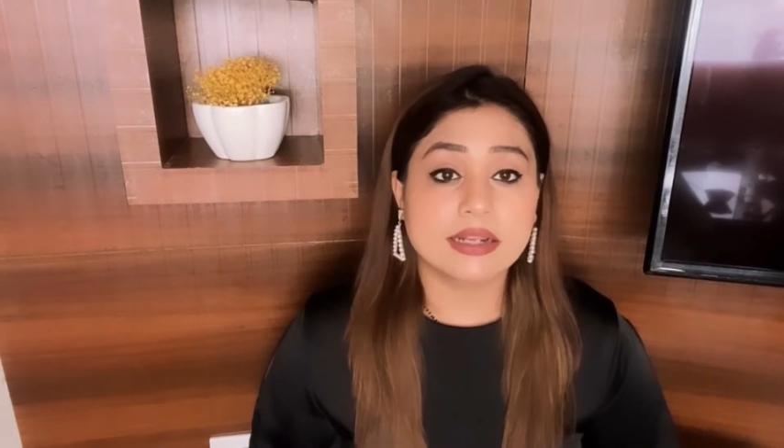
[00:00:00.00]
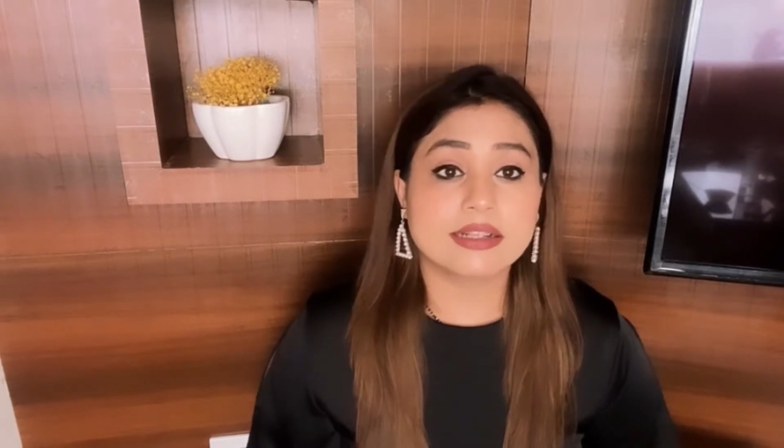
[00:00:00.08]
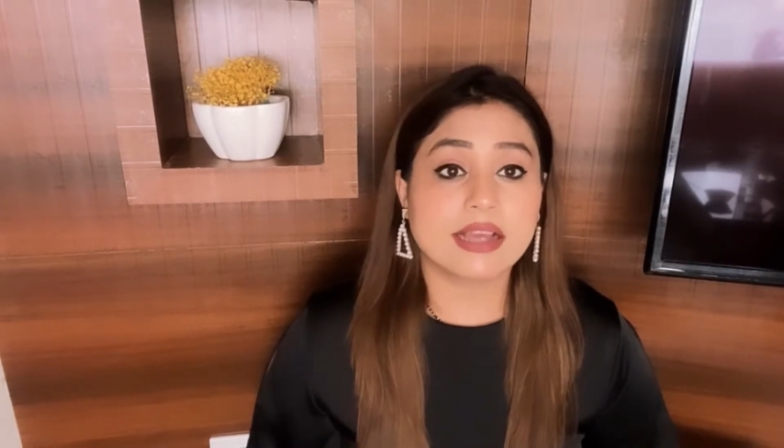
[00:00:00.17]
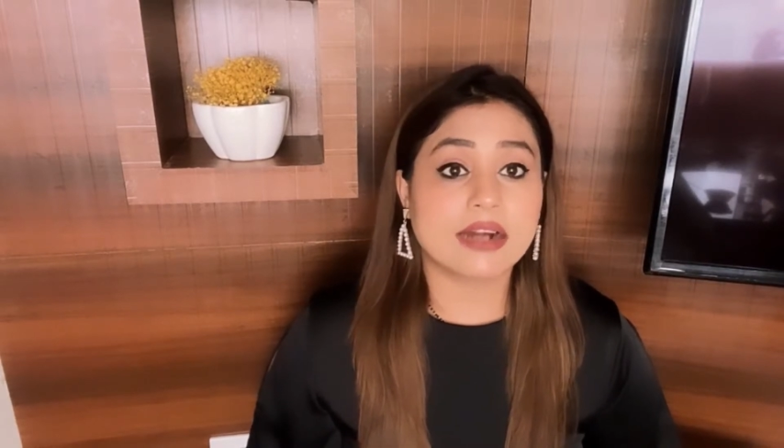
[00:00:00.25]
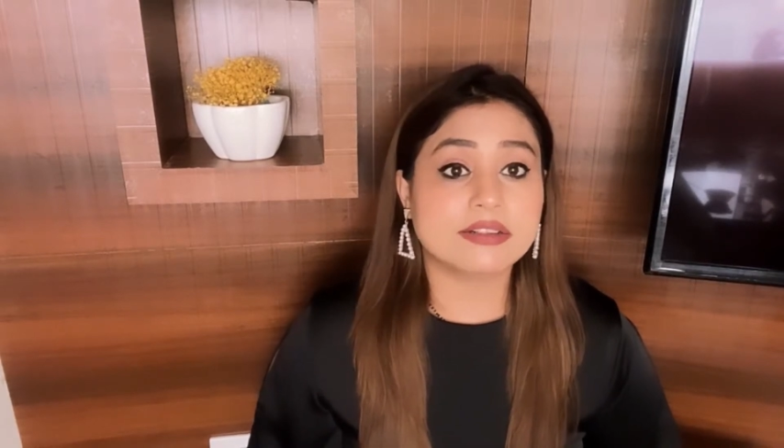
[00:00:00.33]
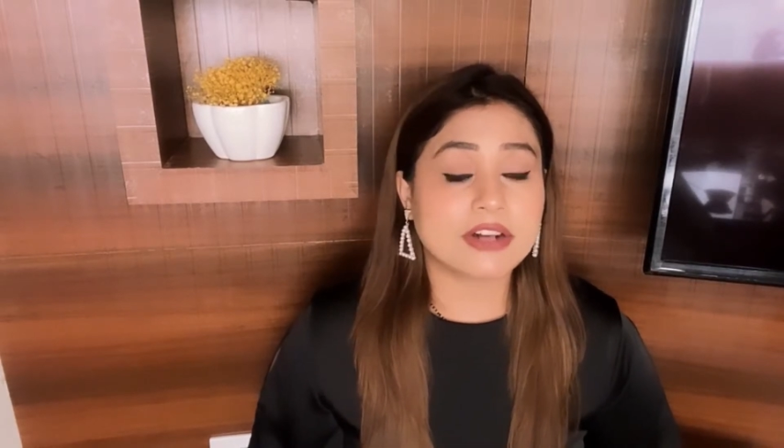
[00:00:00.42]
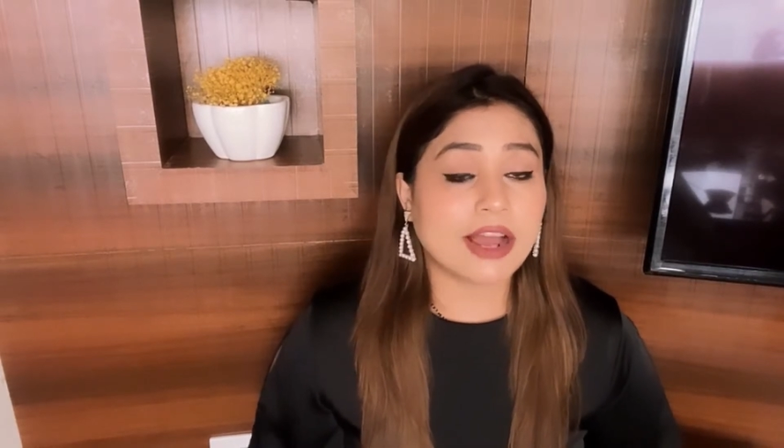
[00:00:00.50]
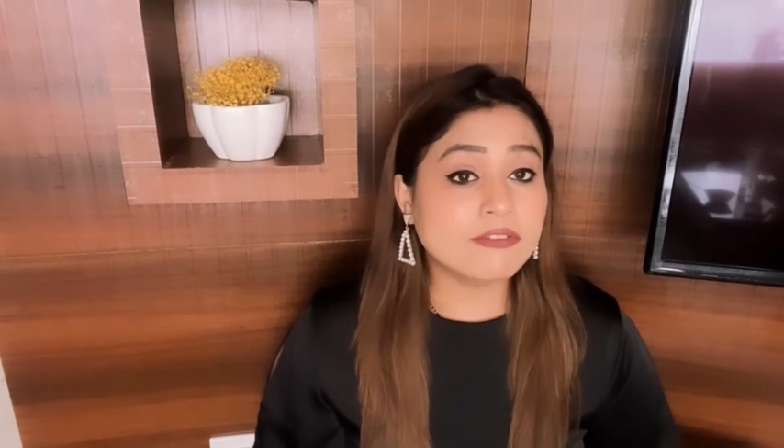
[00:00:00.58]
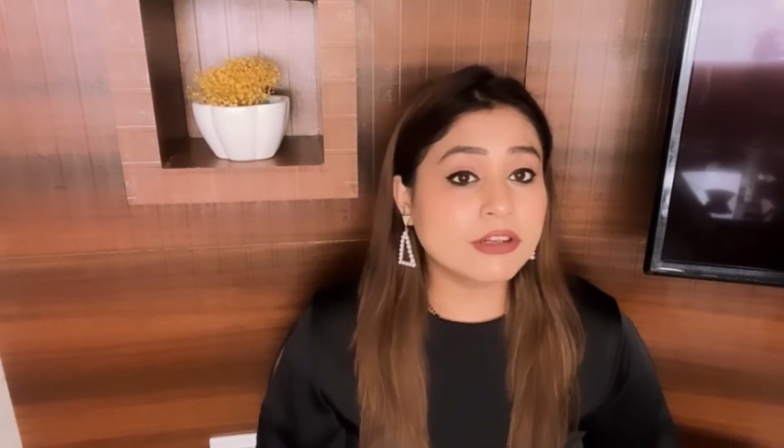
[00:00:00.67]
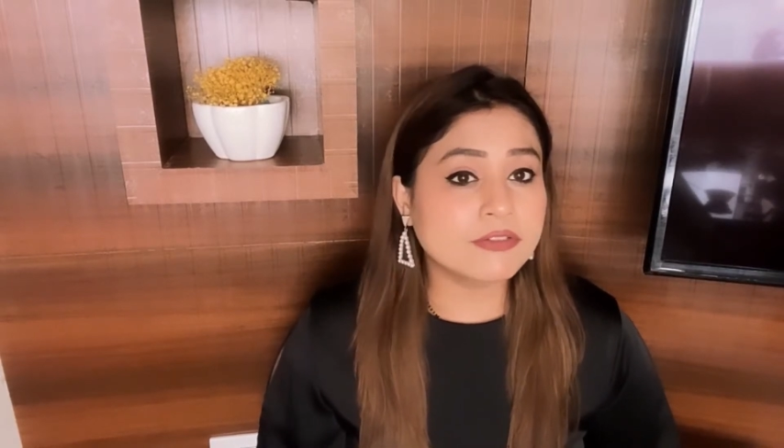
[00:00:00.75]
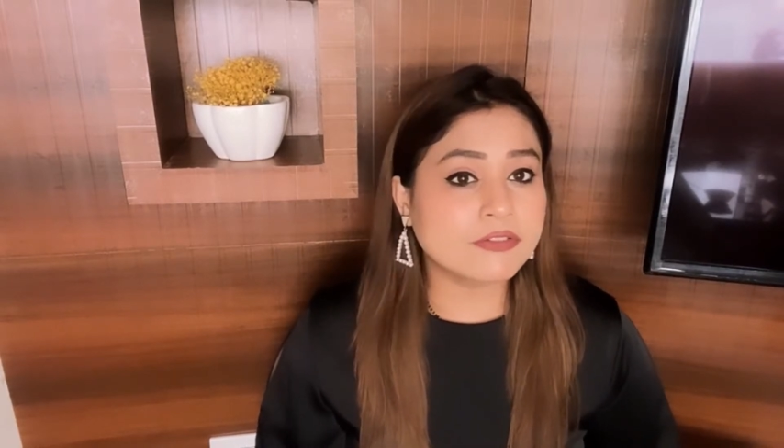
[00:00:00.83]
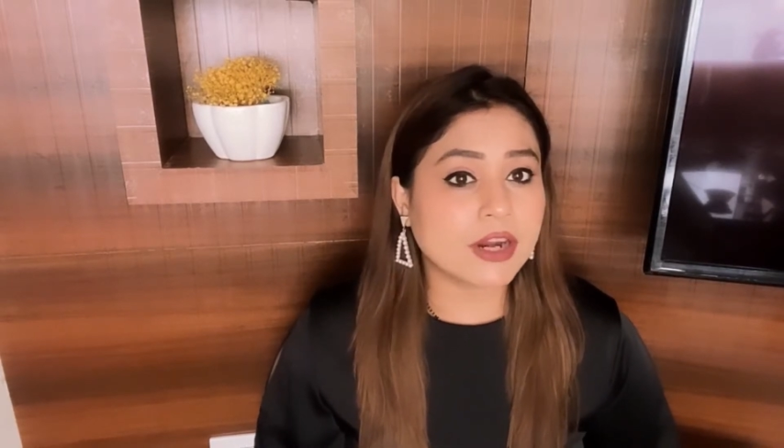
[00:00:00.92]
They are
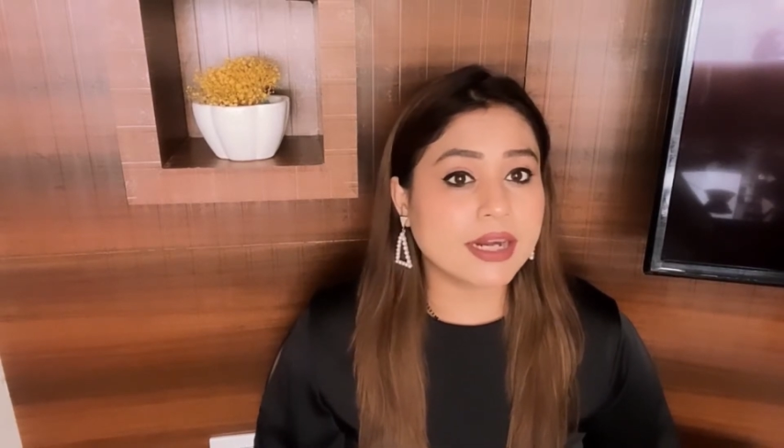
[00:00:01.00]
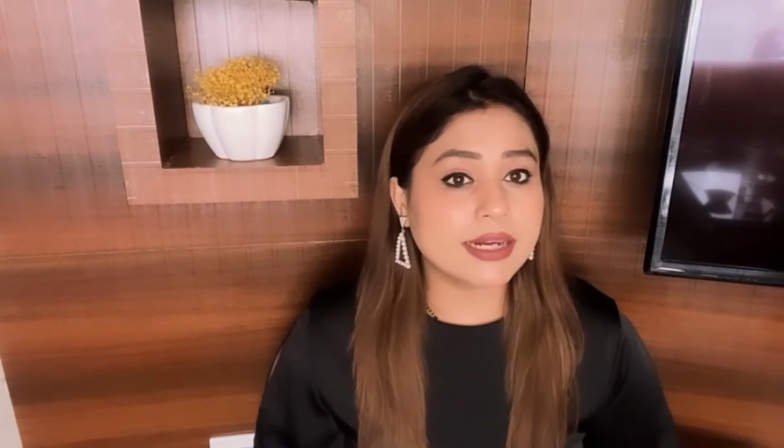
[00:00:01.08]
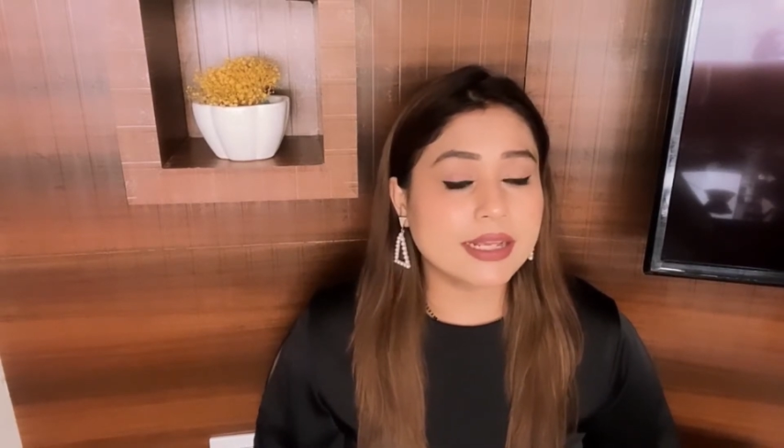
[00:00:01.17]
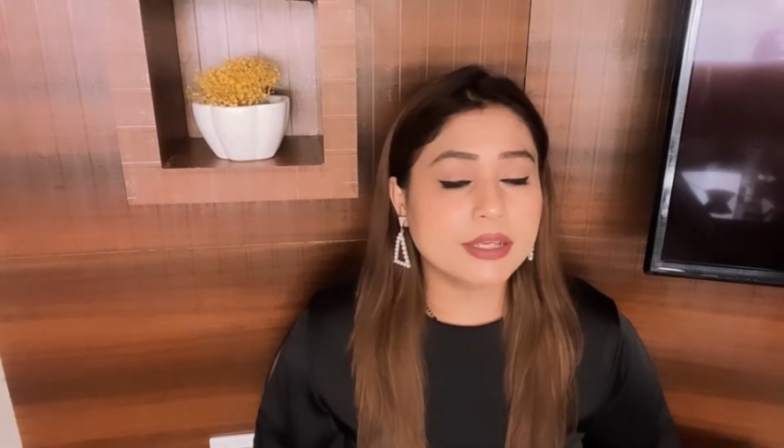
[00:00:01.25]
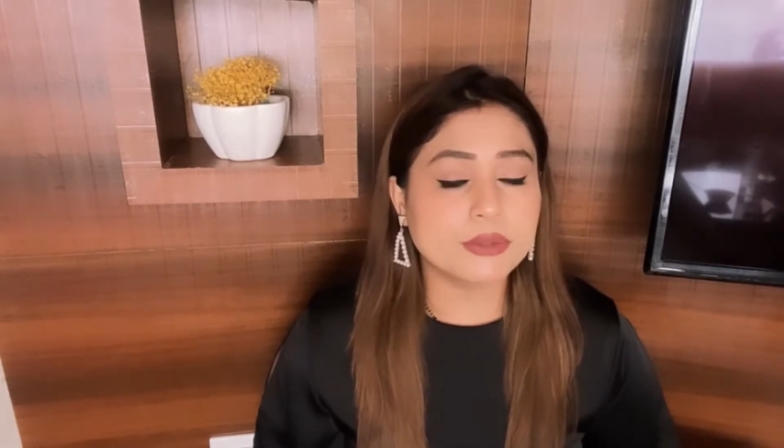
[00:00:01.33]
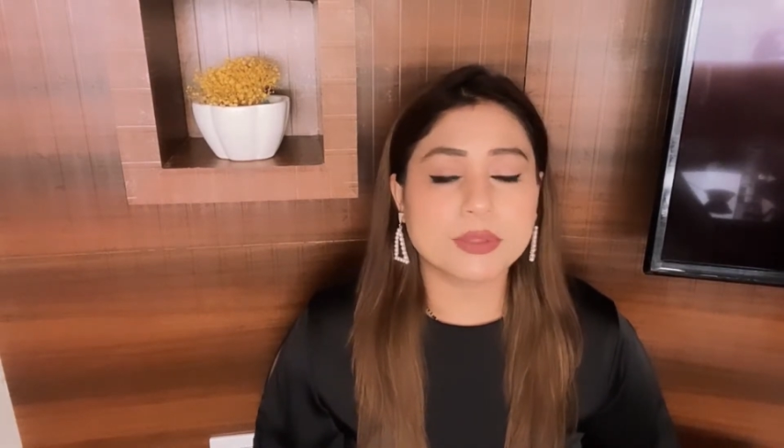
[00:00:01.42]
travel-friendly.